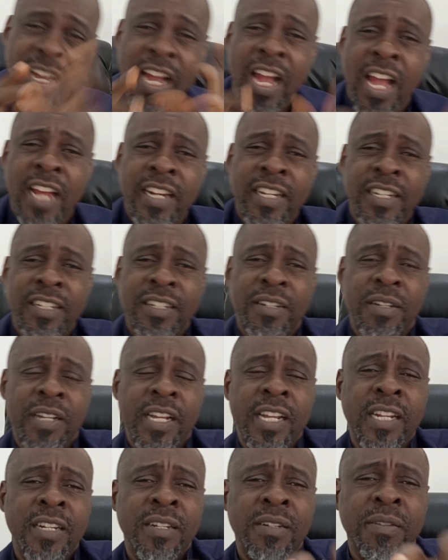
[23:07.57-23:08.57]
And
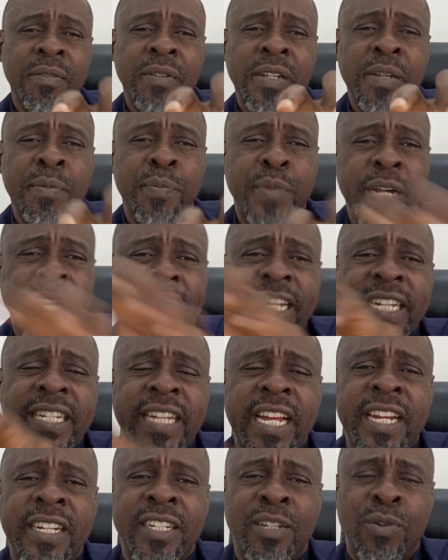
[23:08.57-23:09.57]
in breaking
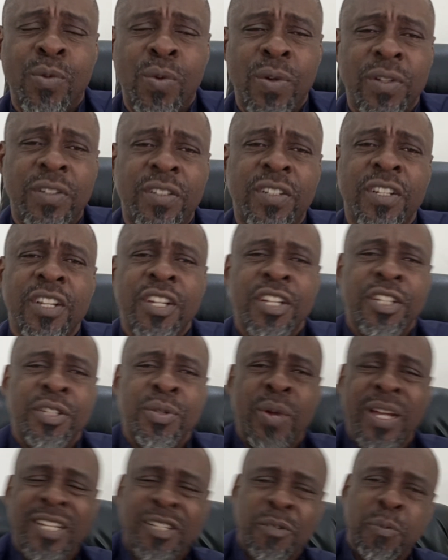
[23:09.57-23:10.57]
down the worth,
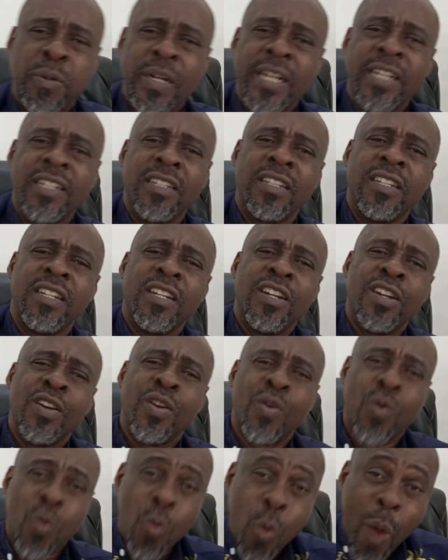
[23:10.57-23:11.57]
you explain
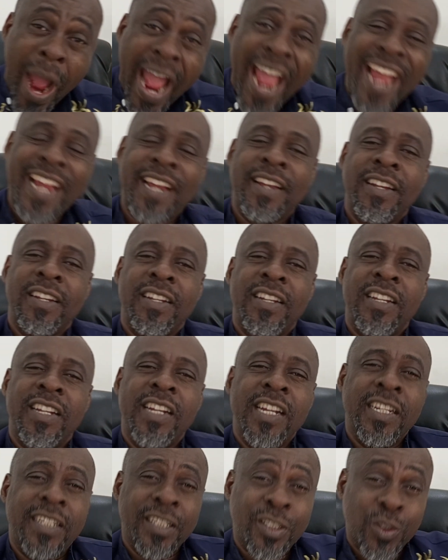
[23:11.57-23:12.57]
why
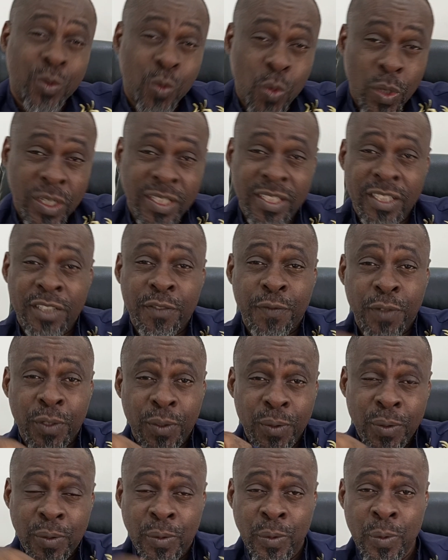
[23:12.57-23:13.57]
it is worth it for
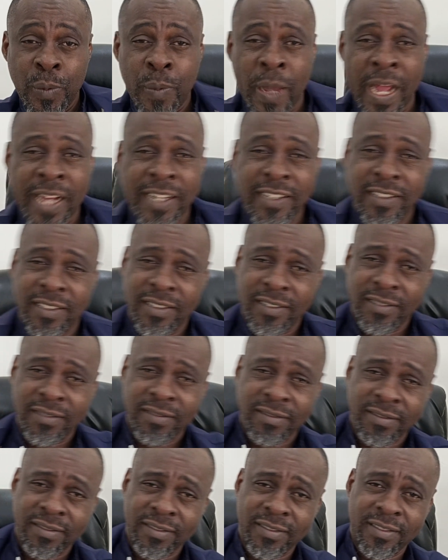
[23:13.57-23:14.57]
those who buy it.
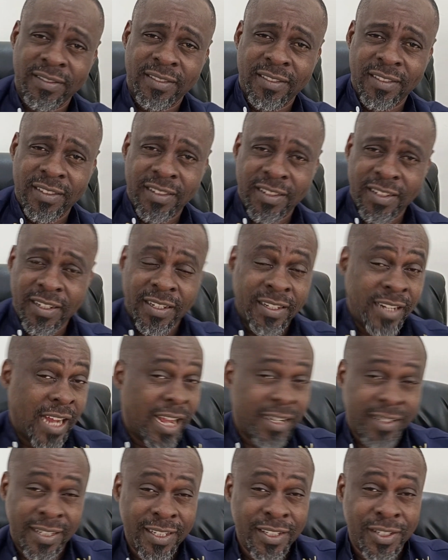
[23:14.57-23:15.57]
There
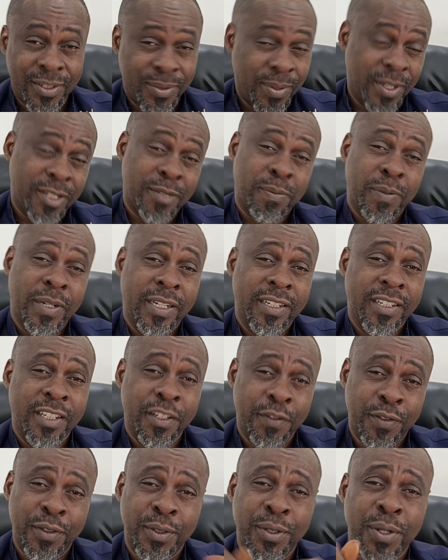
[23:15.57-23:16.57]
are things to explain
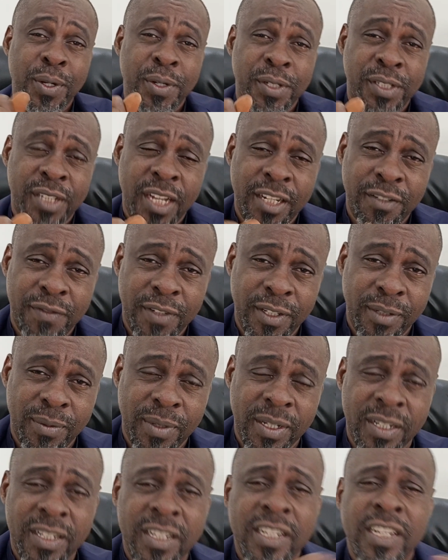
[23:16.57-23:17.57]
if you do your research very
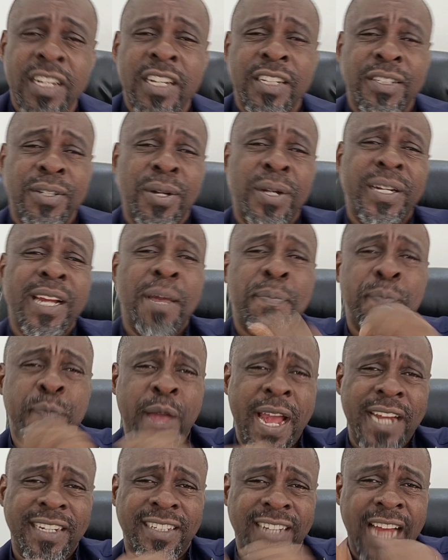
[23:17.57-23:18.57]
well. The other
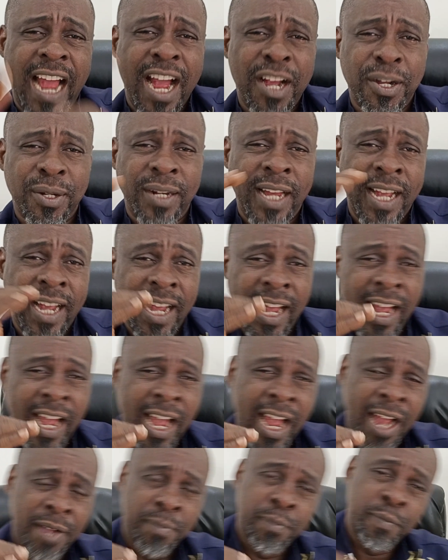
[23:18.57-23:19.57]
angle,
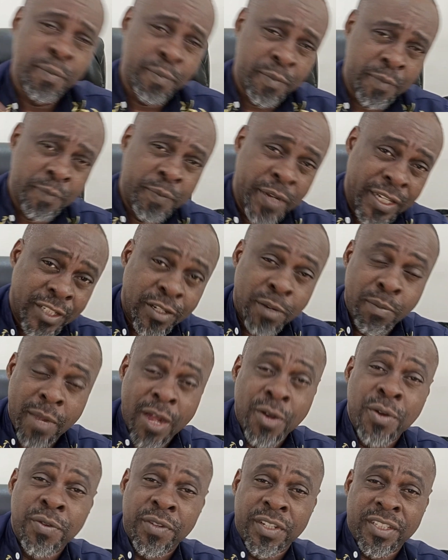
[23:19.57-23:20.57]
based on
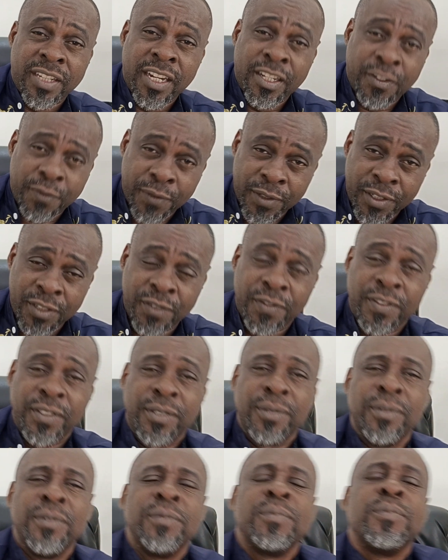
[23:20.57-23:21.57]
my own research for this
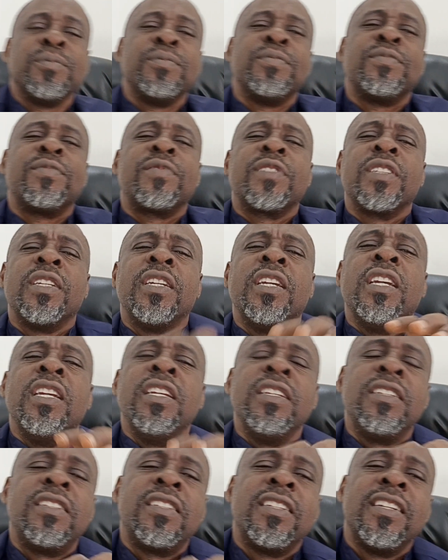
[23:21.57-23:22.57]
video,
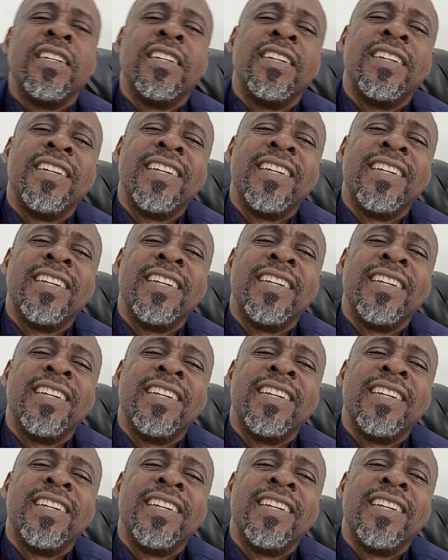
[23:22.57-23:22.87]
is